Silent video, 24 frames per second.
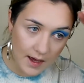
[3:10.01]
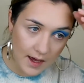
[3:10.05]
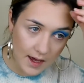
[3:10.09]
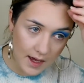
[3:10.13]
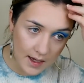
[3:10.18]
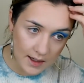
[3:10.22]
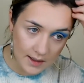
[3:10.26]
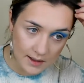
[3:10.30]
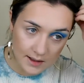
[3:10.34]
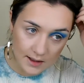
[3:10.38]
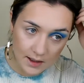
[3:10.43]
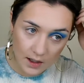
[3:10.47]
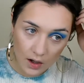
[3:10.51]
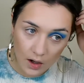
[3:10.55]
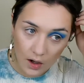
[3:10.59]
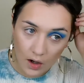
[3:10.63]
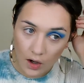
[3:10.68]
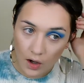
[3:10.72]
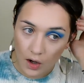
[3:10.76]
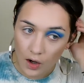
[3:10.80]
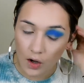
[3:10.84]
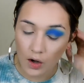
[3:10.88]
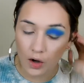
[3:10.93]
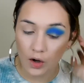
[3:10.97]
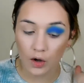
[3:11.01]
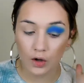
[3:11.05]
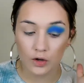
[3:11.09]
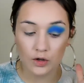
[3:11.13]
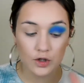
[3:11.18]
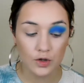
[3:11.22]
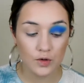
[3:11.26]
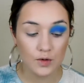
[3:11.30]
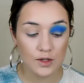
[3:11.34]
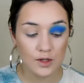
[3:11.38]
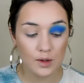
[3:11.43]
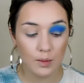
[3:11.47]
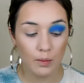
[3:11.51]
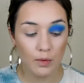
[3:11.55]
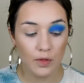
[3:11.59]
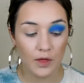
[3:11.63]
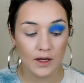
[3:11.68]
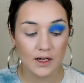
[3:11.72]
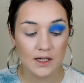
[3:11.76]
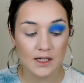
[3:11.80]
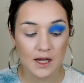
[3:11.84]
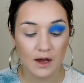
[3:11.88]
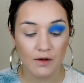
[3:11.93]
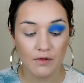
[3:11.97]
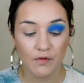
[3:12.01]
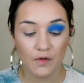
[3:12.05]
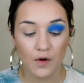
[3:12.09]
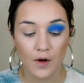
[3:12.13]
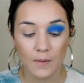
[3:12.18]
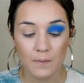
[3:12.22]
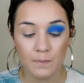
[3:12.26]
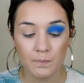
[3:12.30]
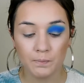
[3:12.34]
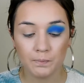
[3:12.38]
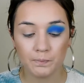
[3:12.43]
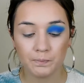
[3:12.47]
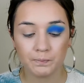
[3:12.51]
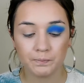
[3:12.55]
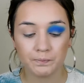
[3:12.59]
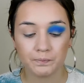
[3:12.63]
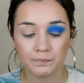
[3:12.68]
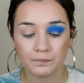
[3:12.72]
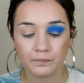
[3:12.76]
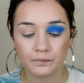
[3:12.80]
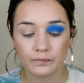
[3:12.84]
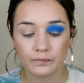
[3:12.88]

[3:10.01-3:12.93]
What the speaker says: base or do something different.